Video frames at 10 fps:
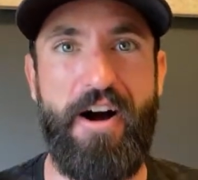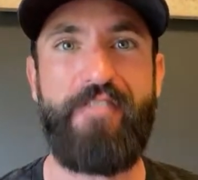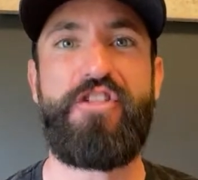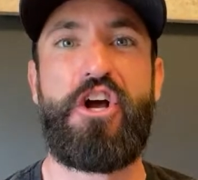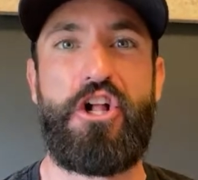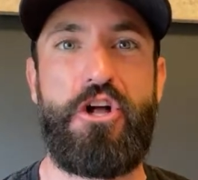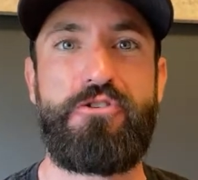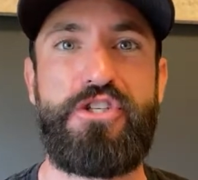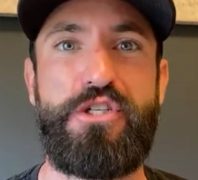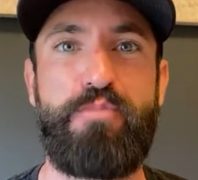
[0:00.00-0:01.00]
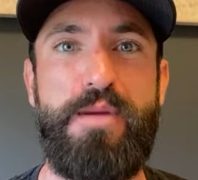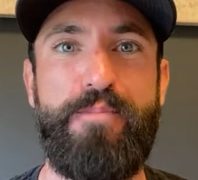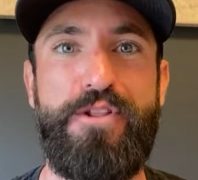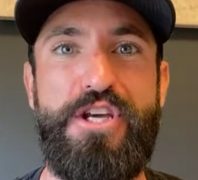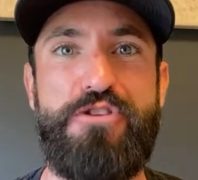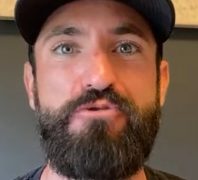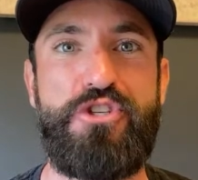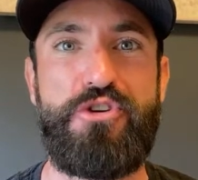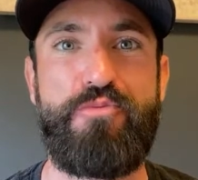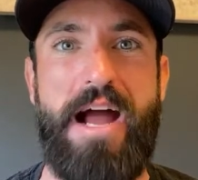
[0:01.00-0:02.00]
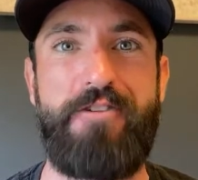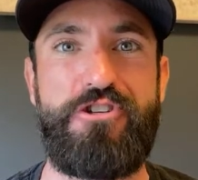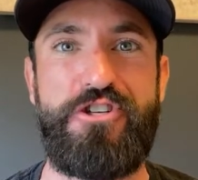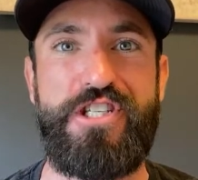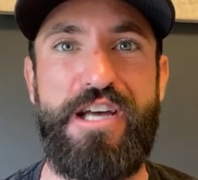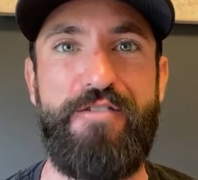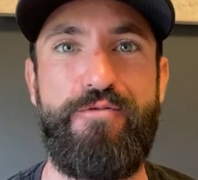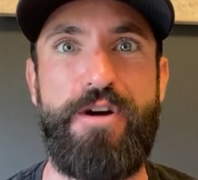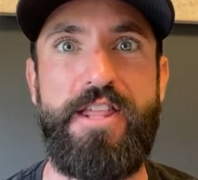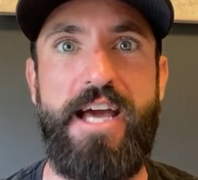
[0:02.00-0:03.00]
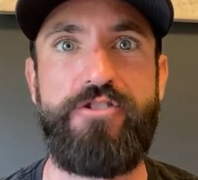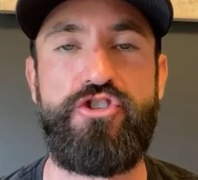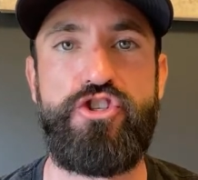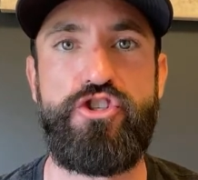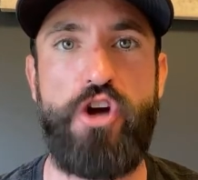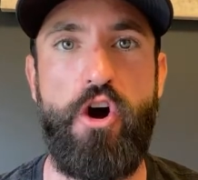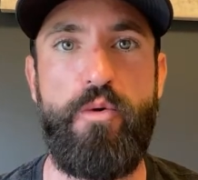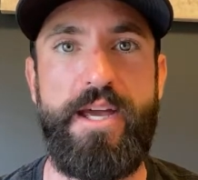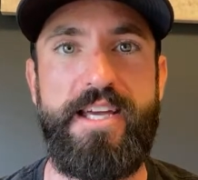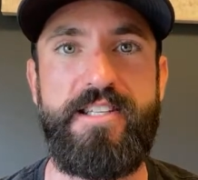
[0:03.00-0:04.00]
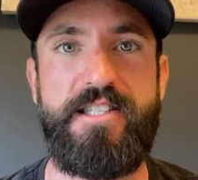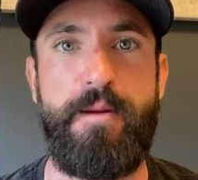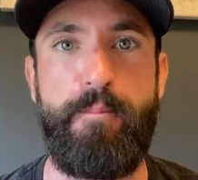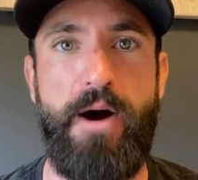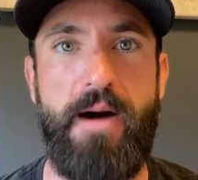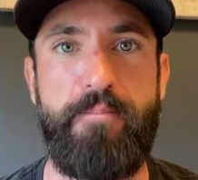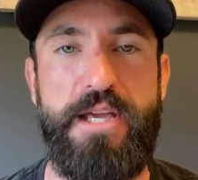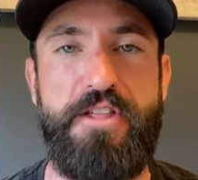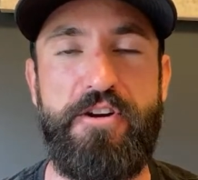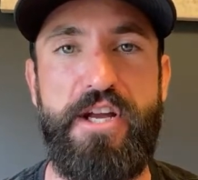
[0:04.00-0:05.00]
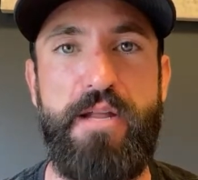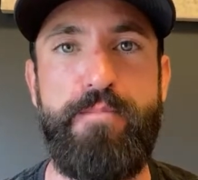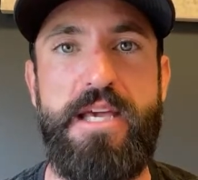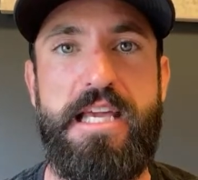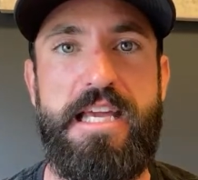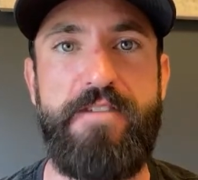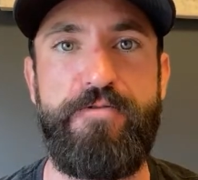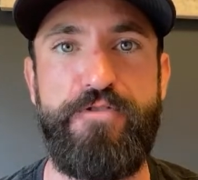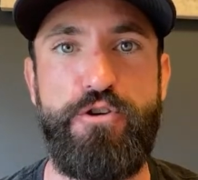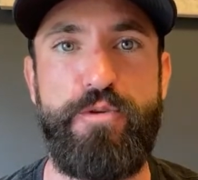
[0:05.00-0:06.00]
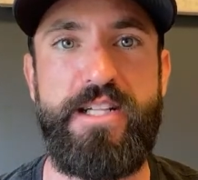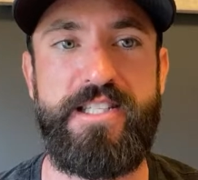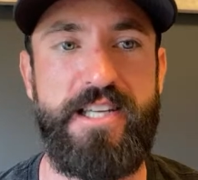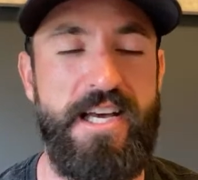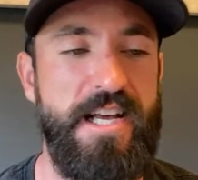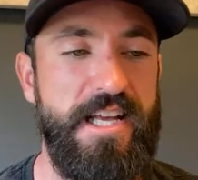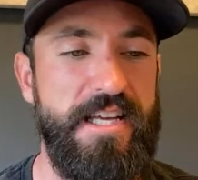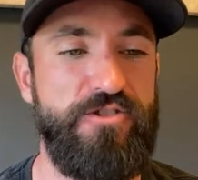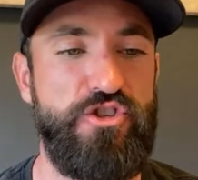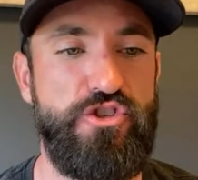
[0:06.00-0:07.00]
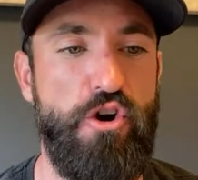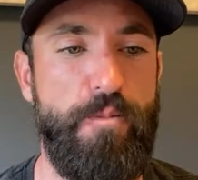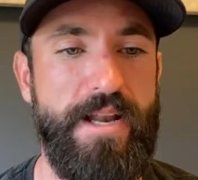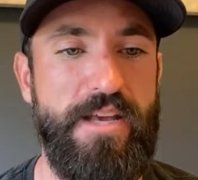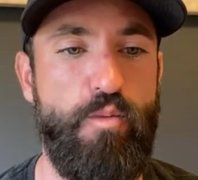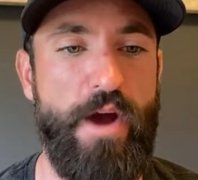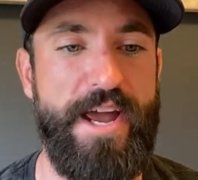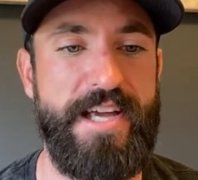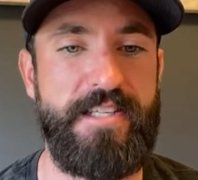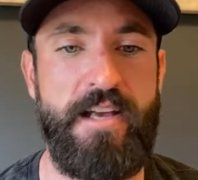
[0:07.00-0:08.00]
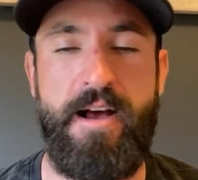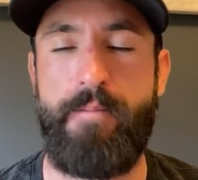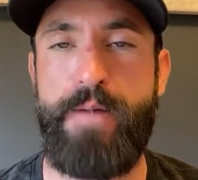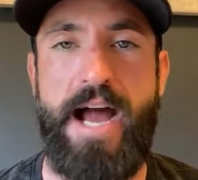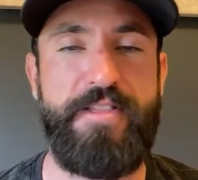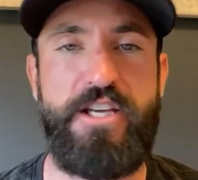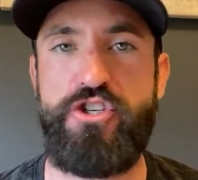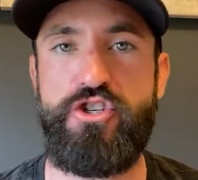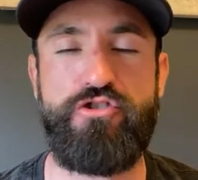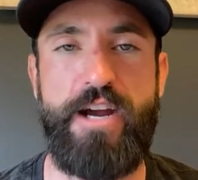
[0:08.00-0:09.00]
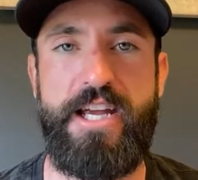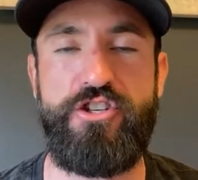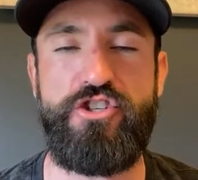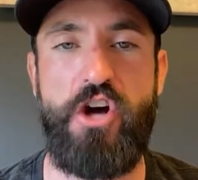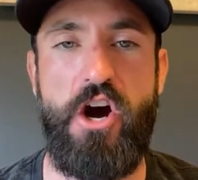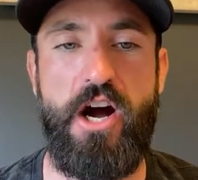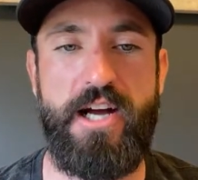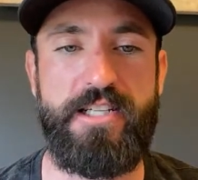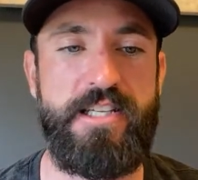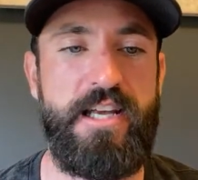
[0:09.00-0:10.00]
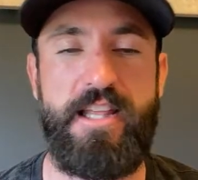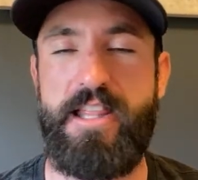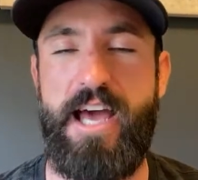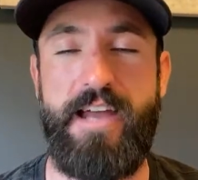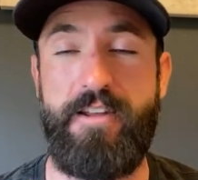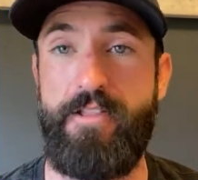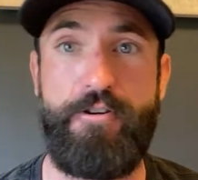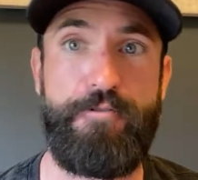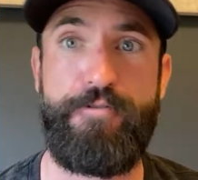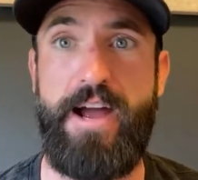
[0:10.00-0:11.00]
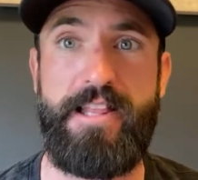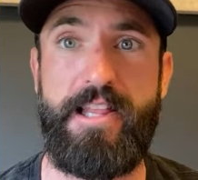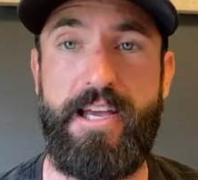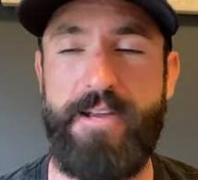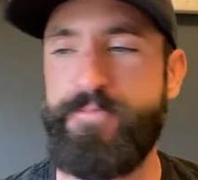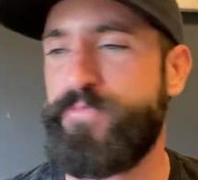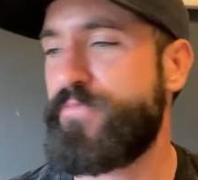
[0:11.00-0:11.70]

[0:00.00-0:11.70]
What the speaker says: of the closest people that you surround yourself with, and so is the puppy. They're going to be influenced in so many ways by these strange dogs that they're friendly.